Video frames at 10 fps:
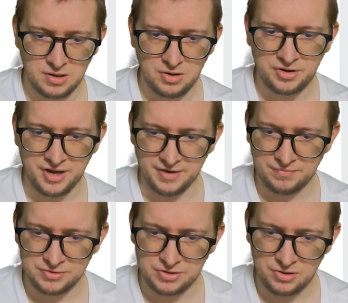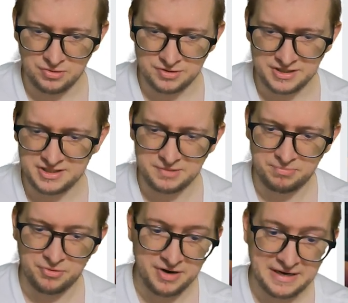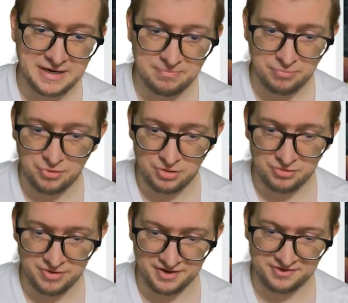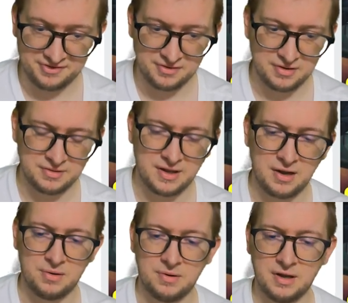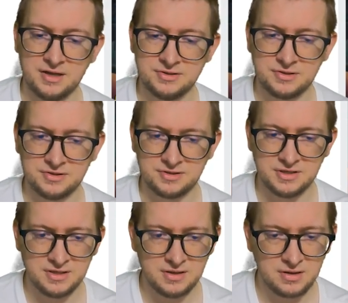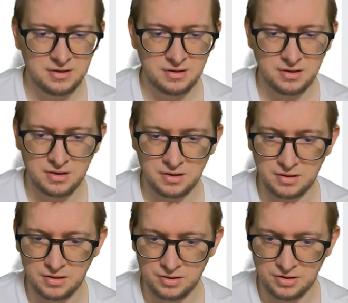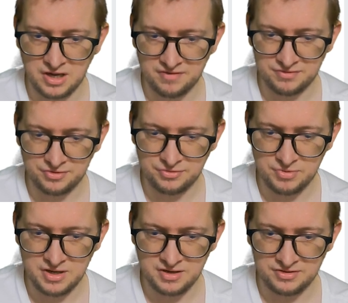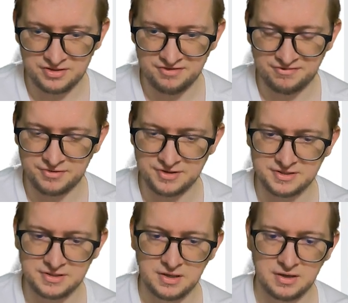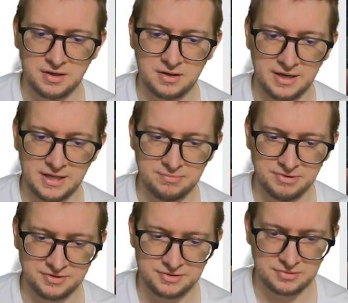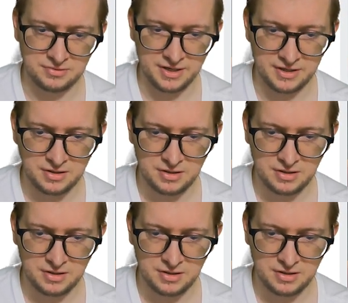Okay, so this is a parade in progress. Now, as you can see, you have the 3 different elements, right?